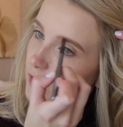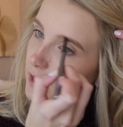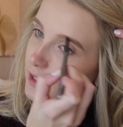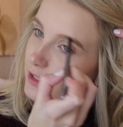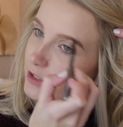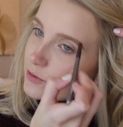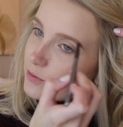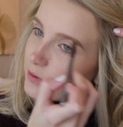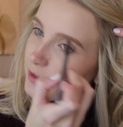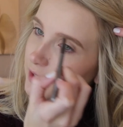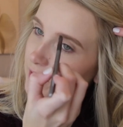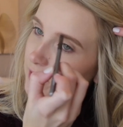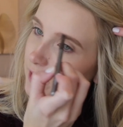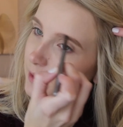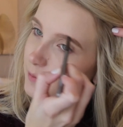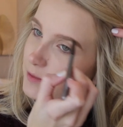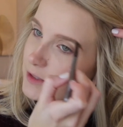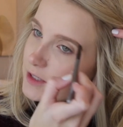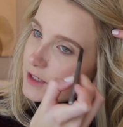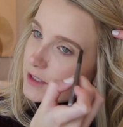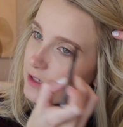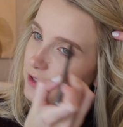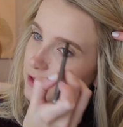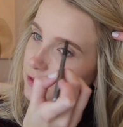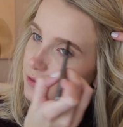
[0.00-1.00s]
It's really up
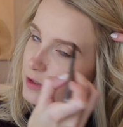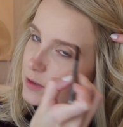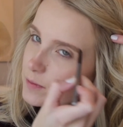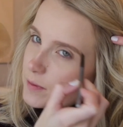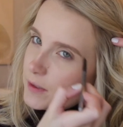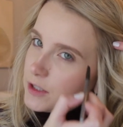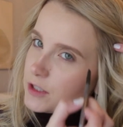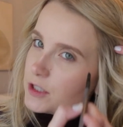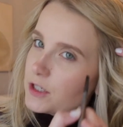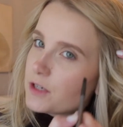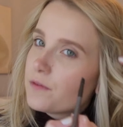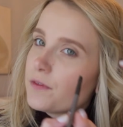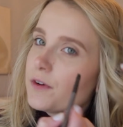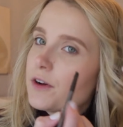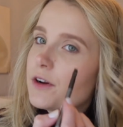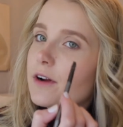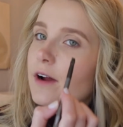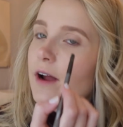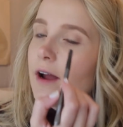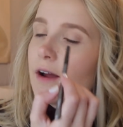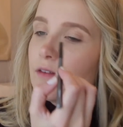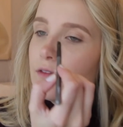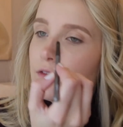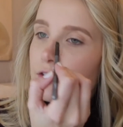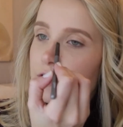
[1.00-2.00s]
to you, especially for your
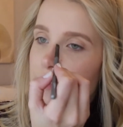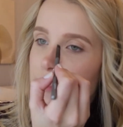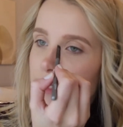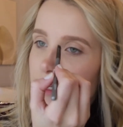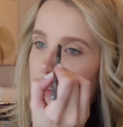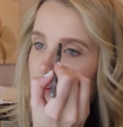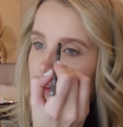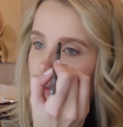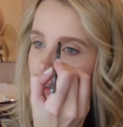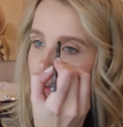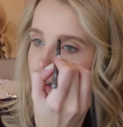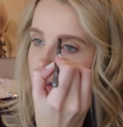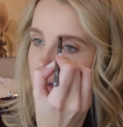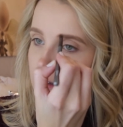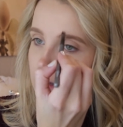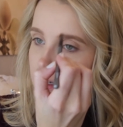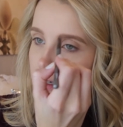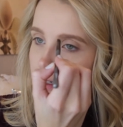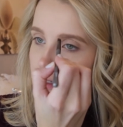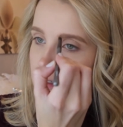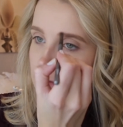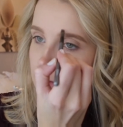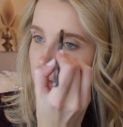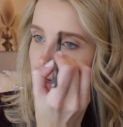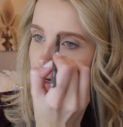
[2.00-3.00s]
everyday look.
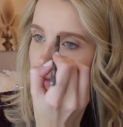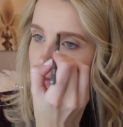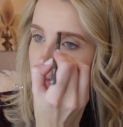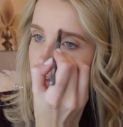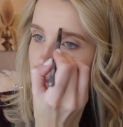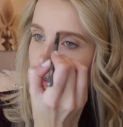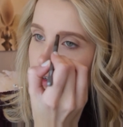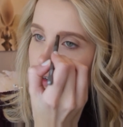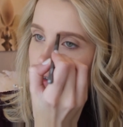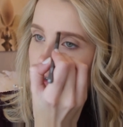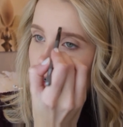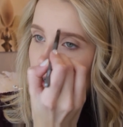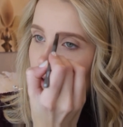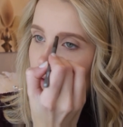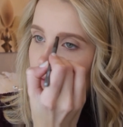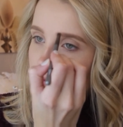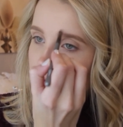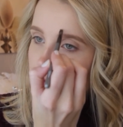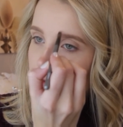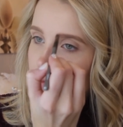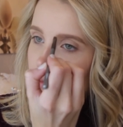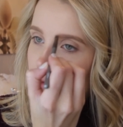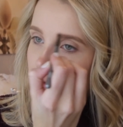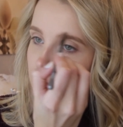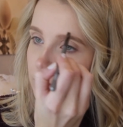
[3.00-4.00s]
Like, it's whatever you're
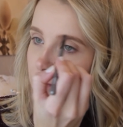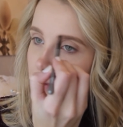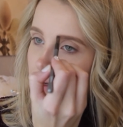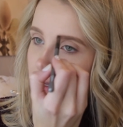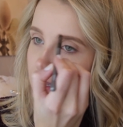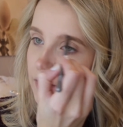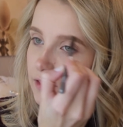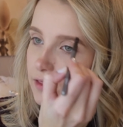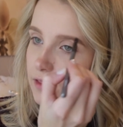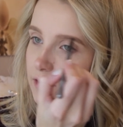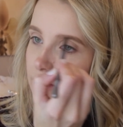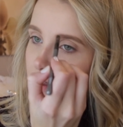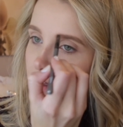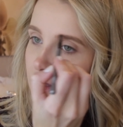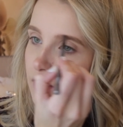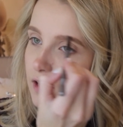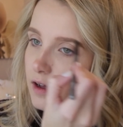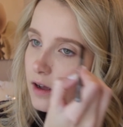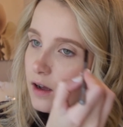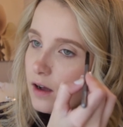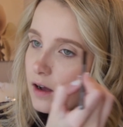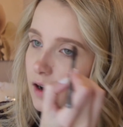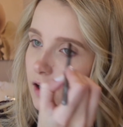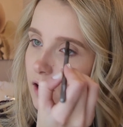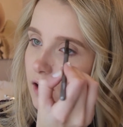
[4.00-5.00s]
comfortable with.
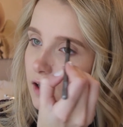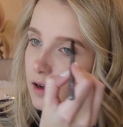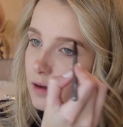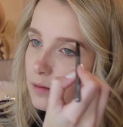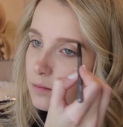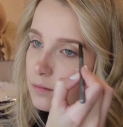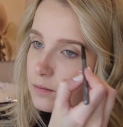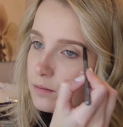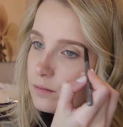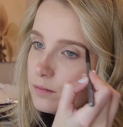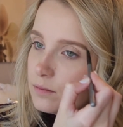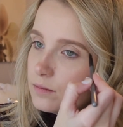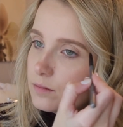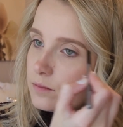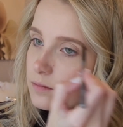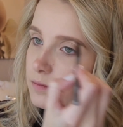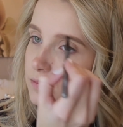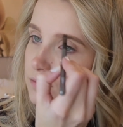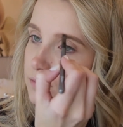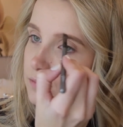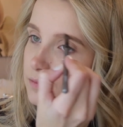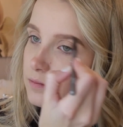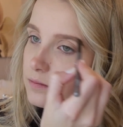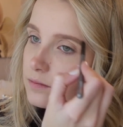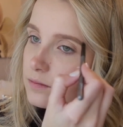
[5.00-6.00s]

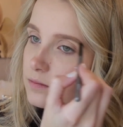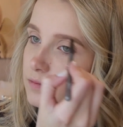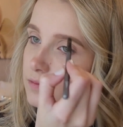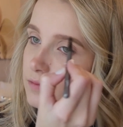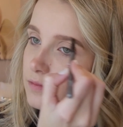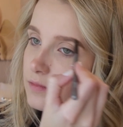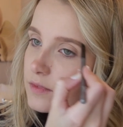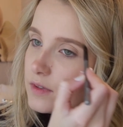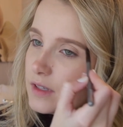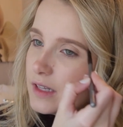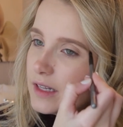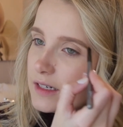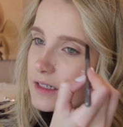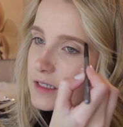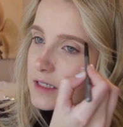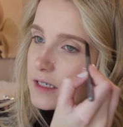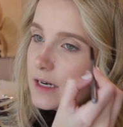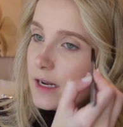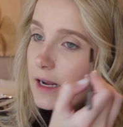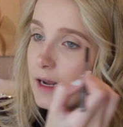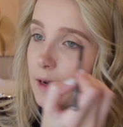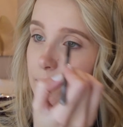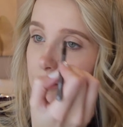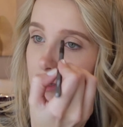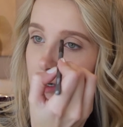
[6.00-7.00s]
Like
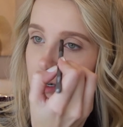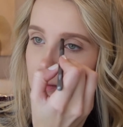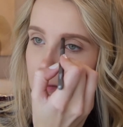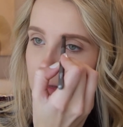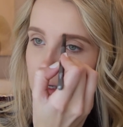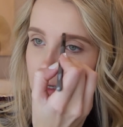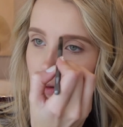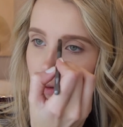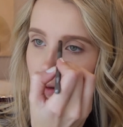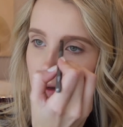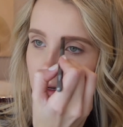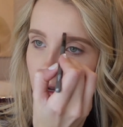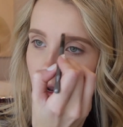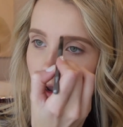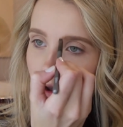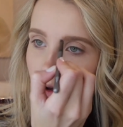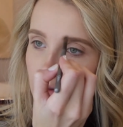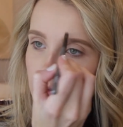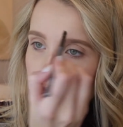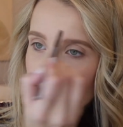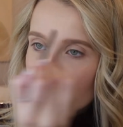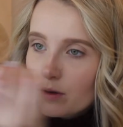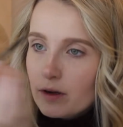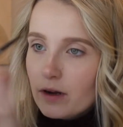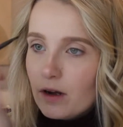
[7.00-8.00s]
today I'm going to be going
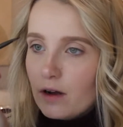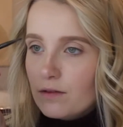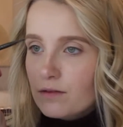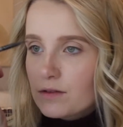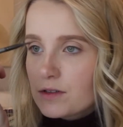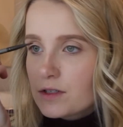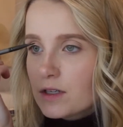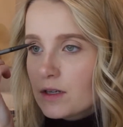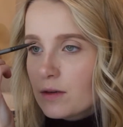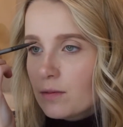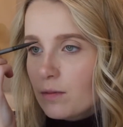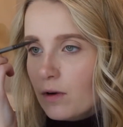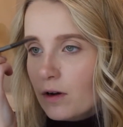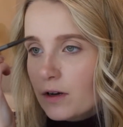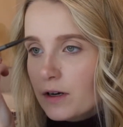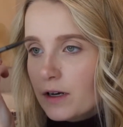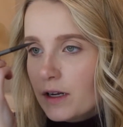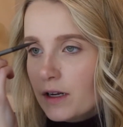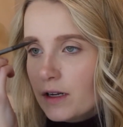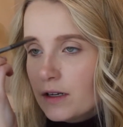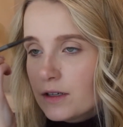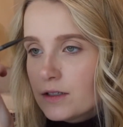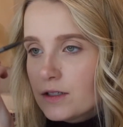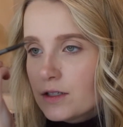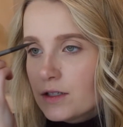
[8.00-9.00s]
out, so I obviously
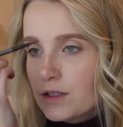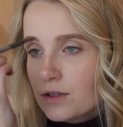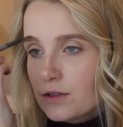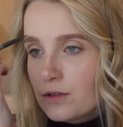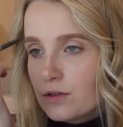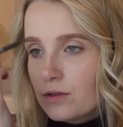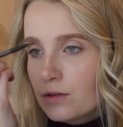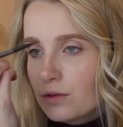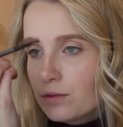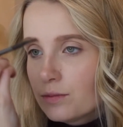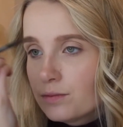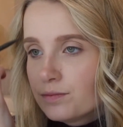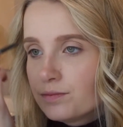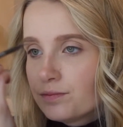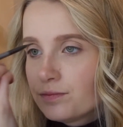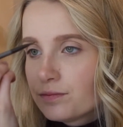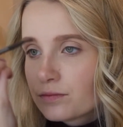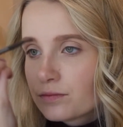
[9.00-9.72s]
wanted to